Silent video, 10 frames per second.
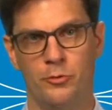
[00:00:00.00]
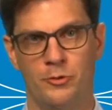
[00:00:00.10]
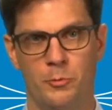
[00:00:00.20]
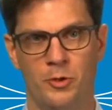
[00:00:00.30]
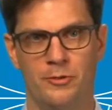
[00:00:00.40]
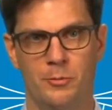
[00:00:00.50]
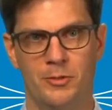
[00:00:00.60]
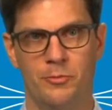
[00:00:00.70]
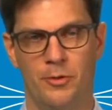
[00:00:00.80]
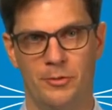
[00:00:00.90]

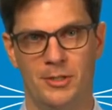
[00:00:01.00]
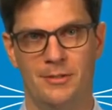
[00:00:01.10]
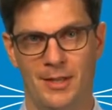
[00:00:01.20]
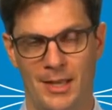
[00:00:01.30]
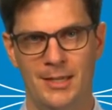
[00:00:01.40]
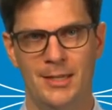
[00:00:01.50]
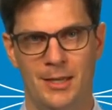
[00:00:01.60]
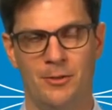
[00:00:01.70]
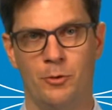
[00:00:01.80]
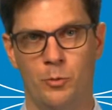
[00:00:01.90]
responsible for the design
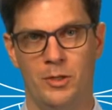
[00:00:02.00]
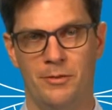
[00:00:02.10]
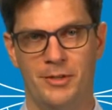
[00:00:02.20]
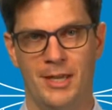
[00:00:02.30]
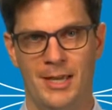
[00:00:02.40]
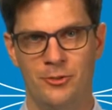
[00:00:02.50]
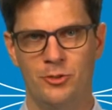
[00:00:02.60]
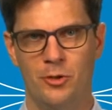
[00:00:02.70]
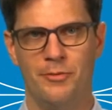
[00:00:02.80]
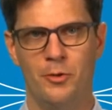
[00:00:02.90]
and the
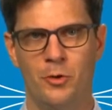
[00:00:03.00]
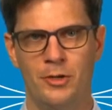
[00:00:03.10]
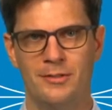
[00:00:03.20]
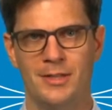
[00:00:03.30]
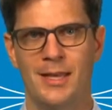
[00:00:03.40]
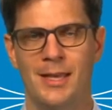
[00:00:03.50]
qualification of the hoist,